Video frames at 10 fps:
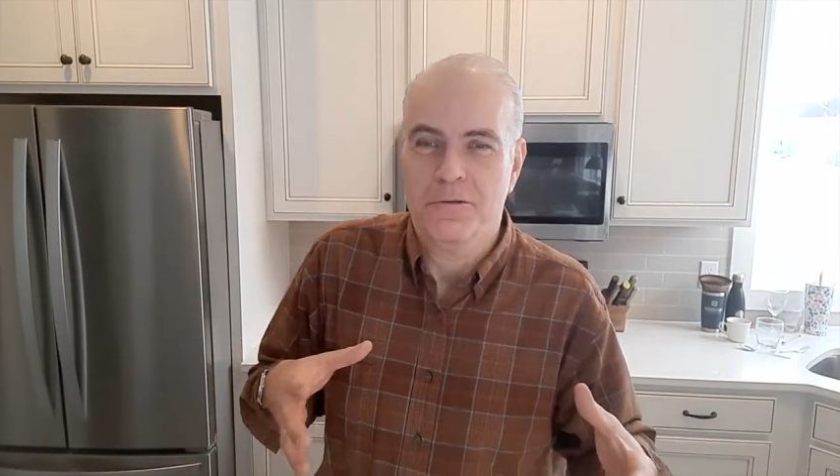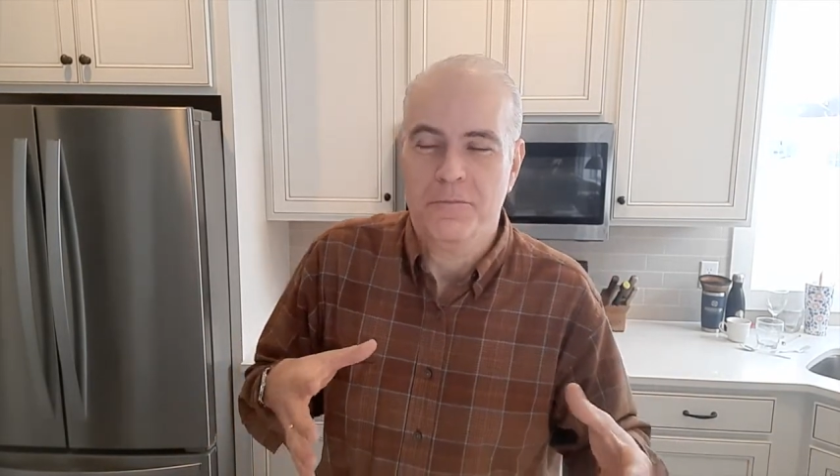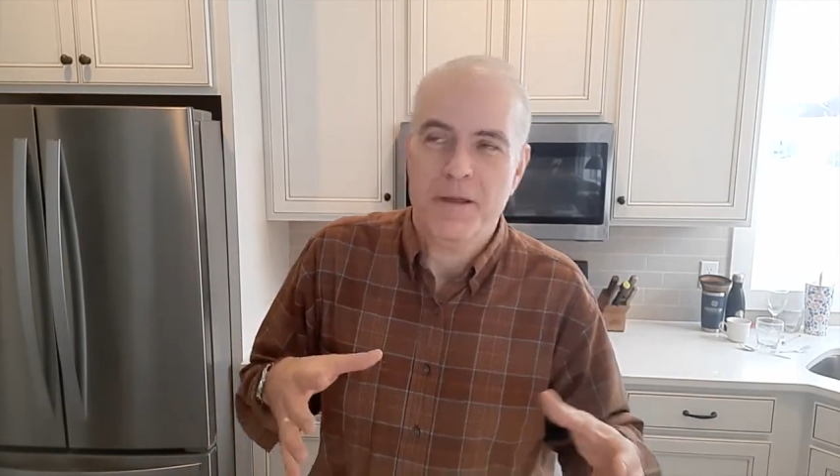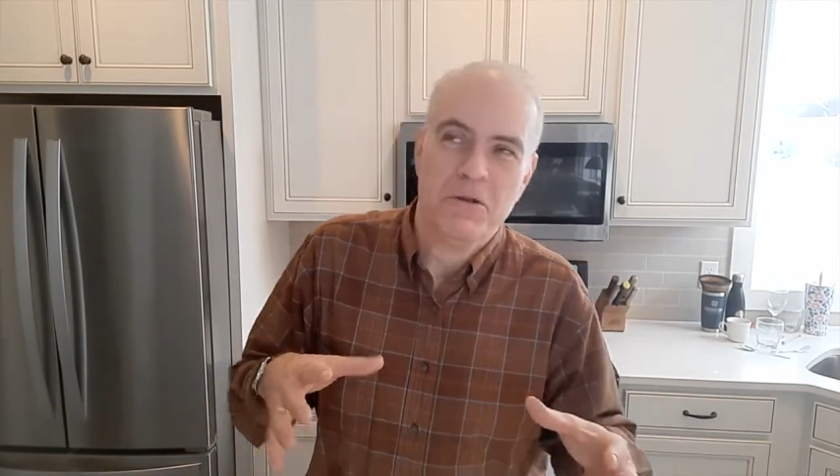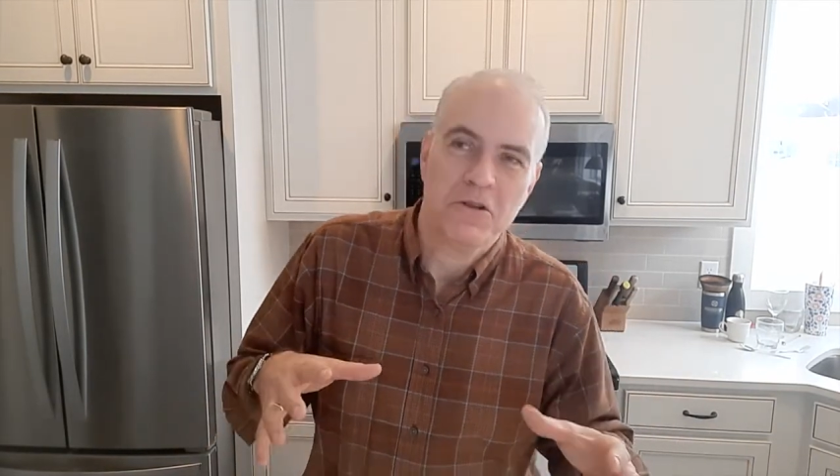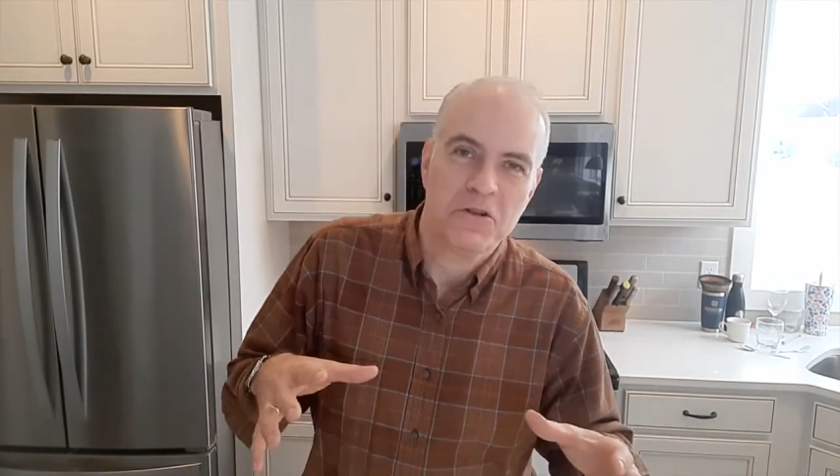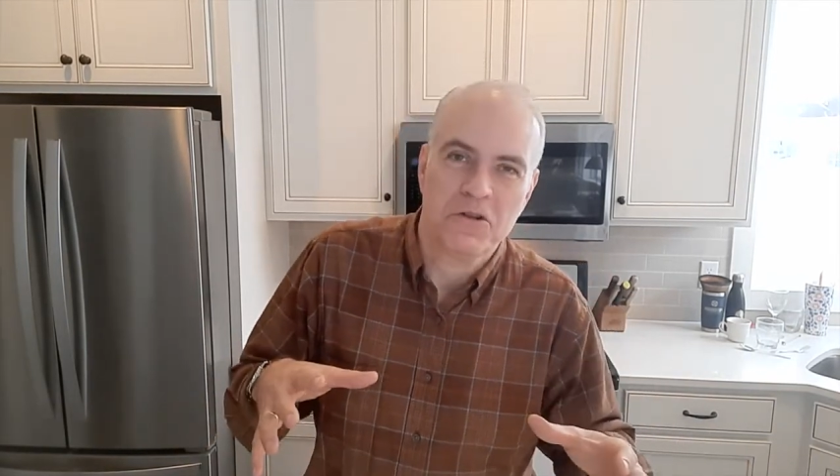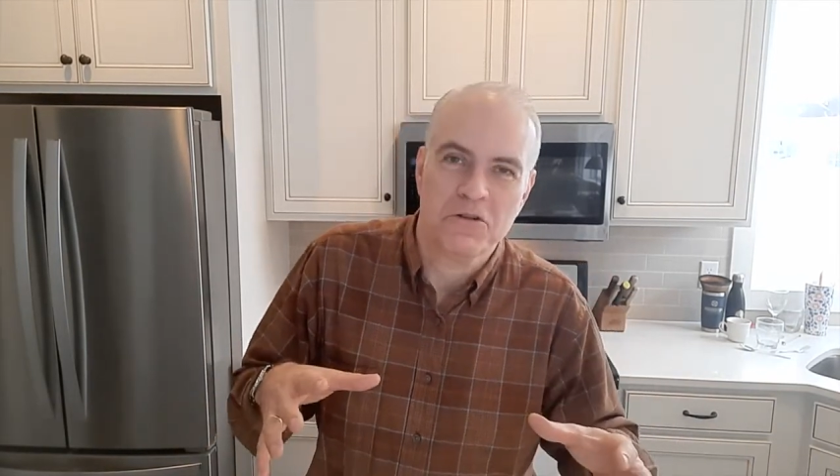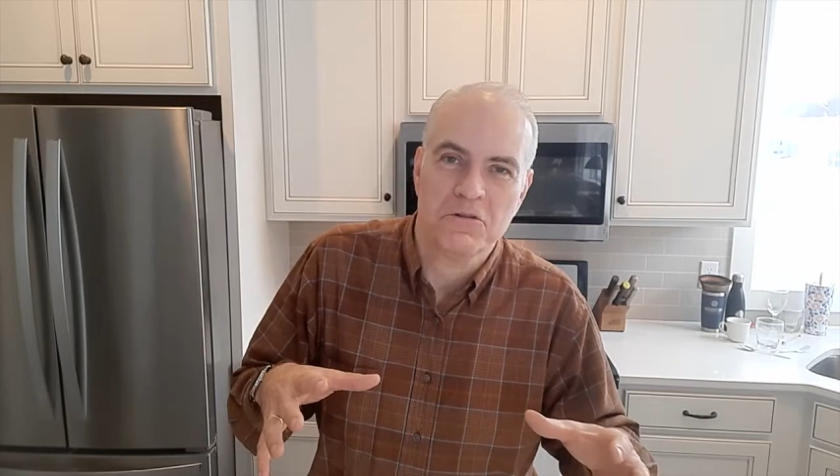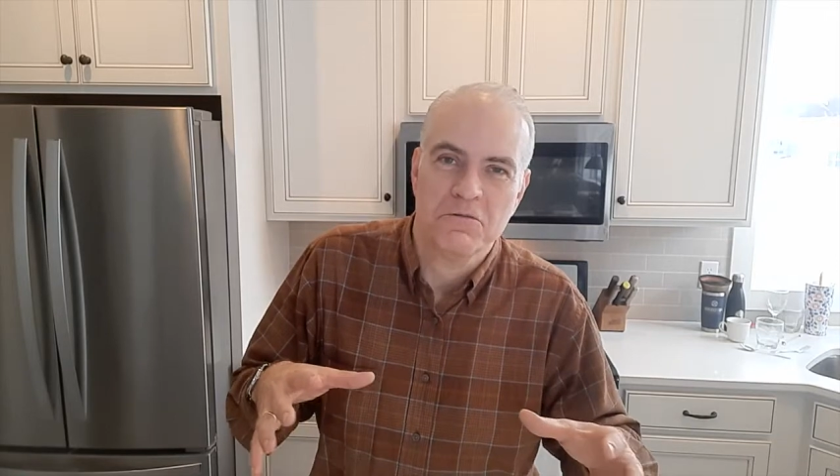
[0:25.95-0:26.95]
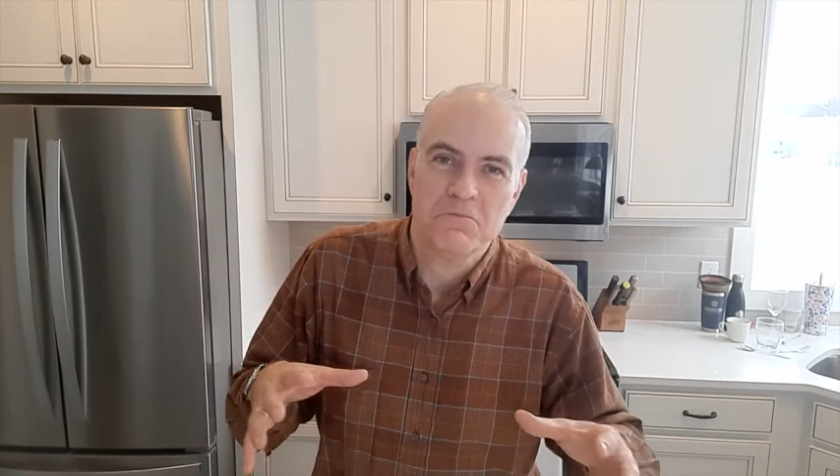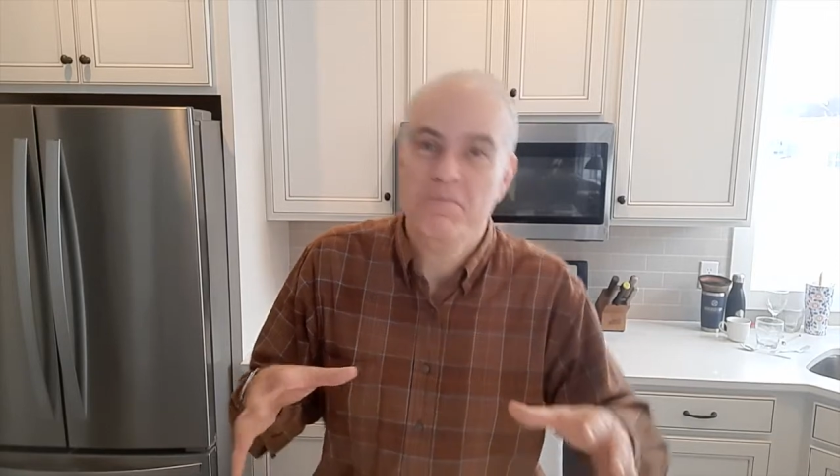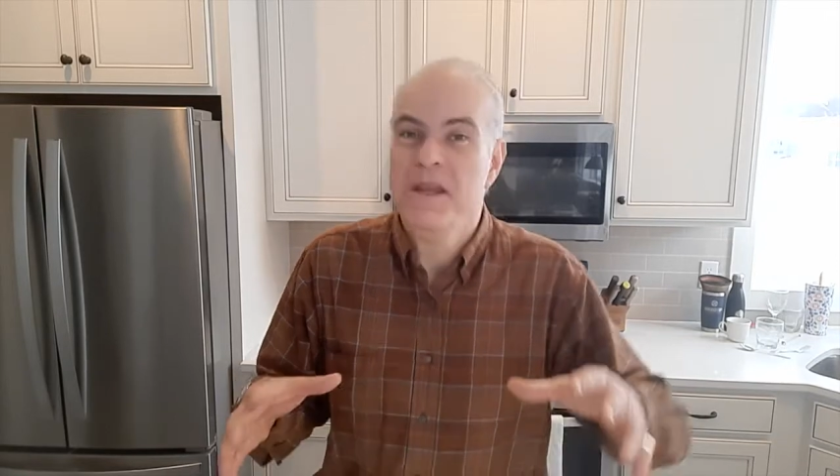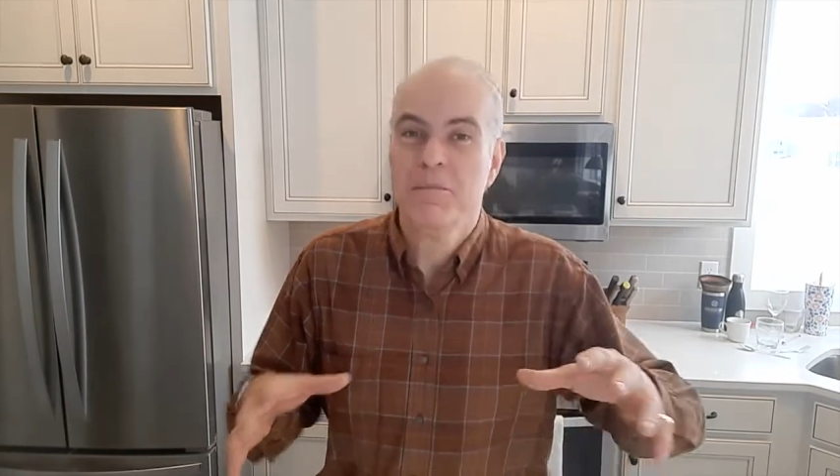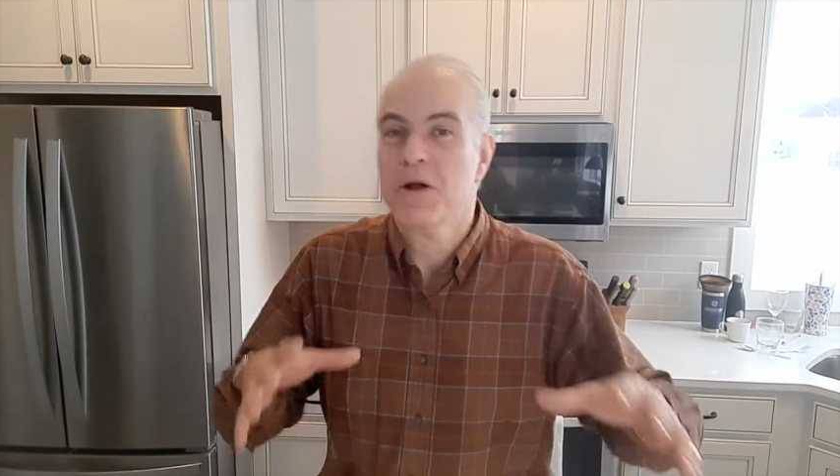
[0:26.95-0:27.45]
maybe a little
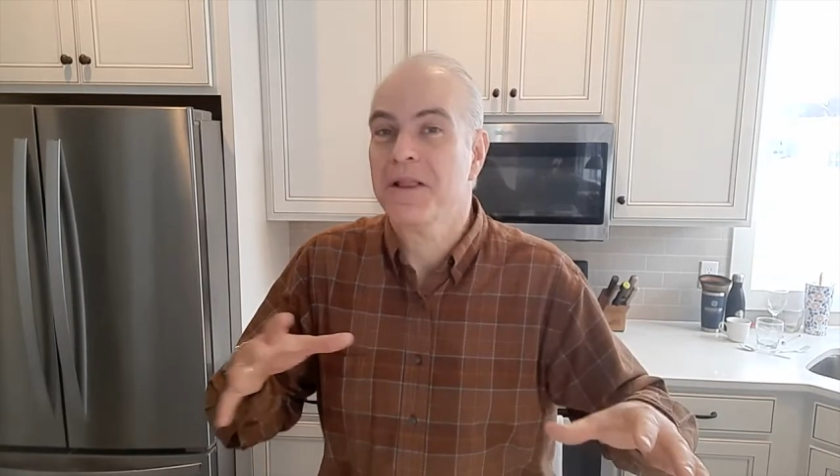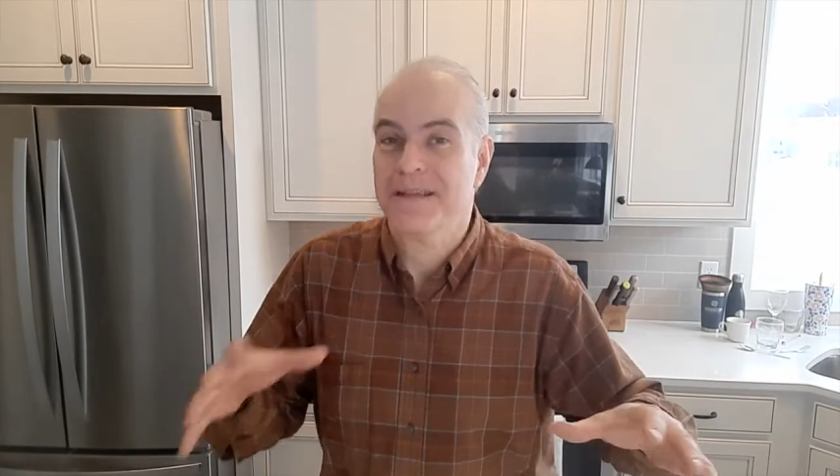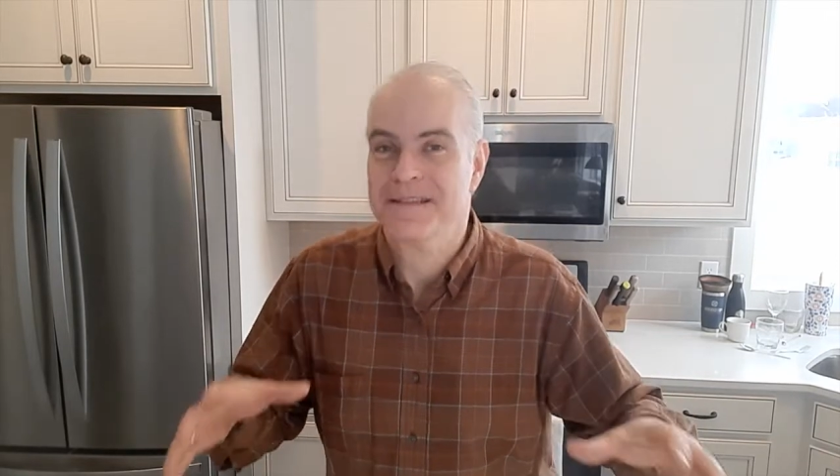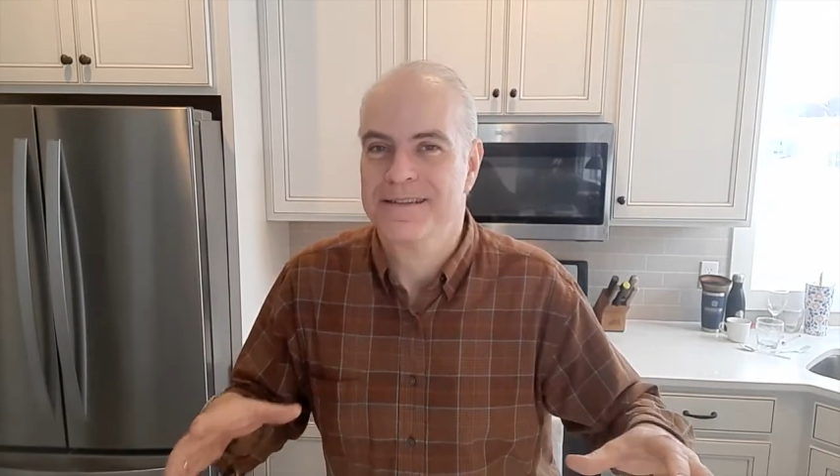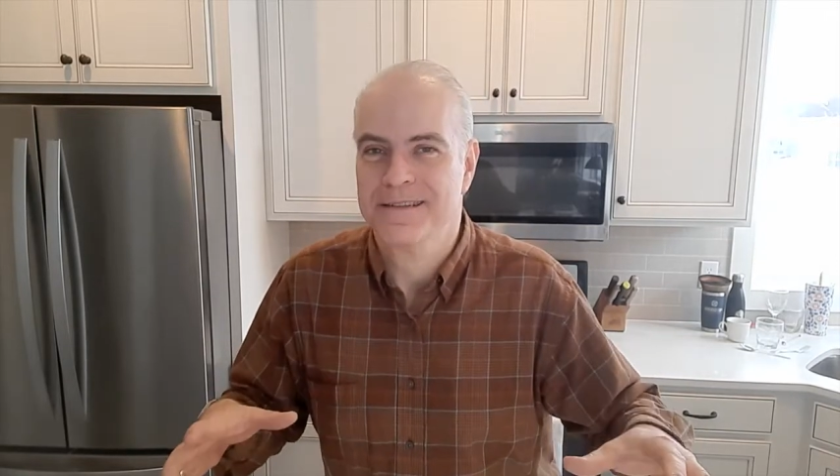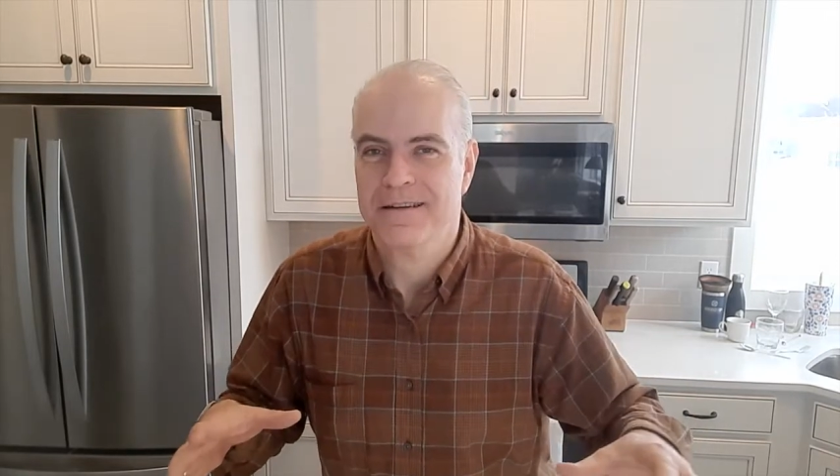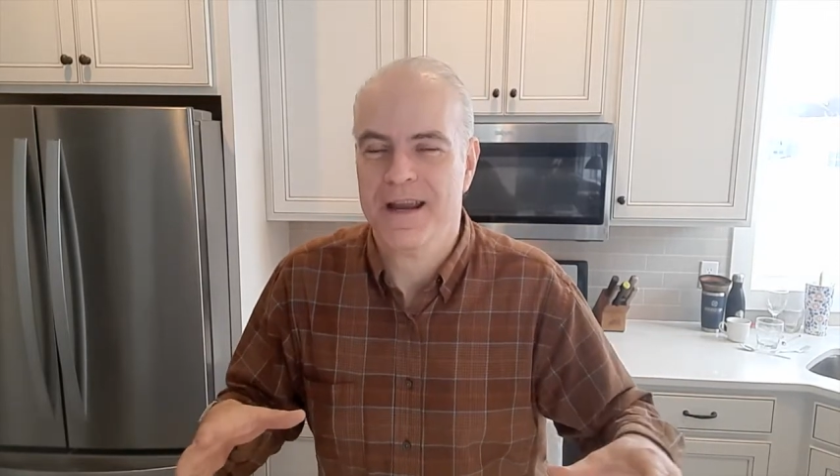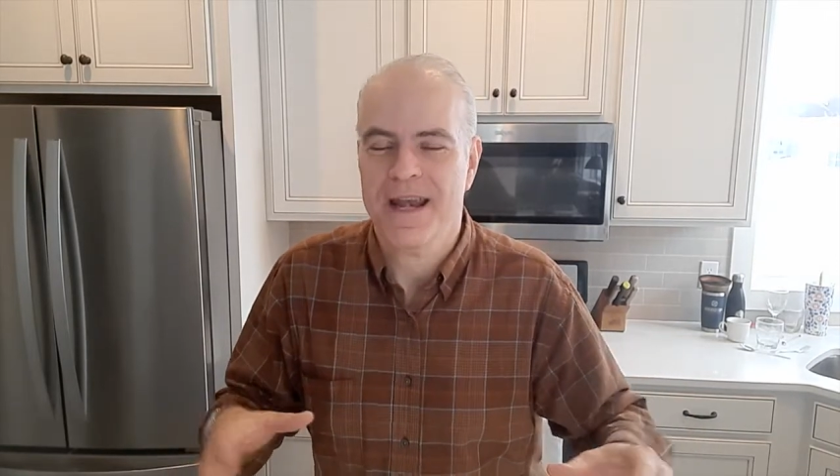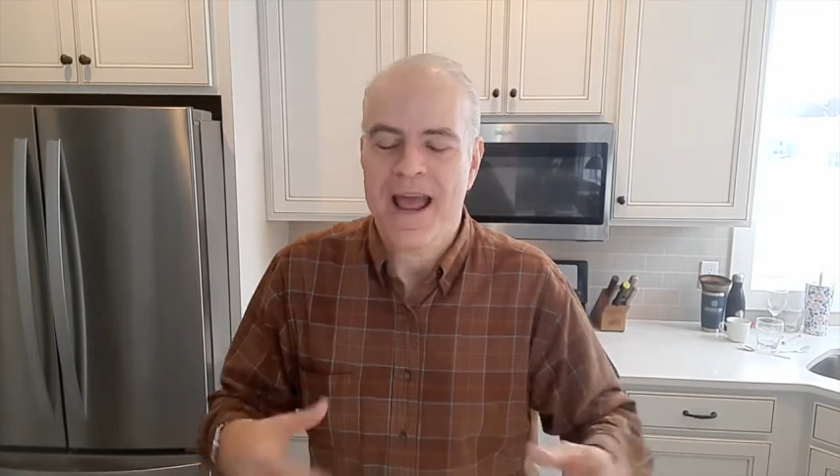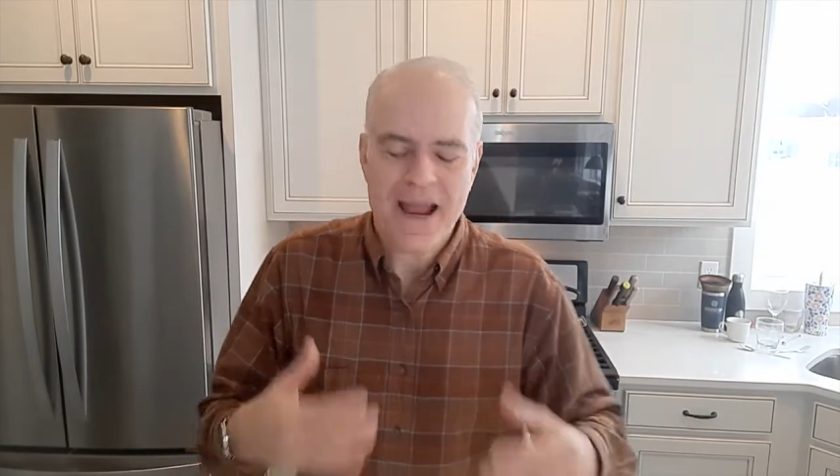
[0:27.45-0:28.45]
minimalist, right?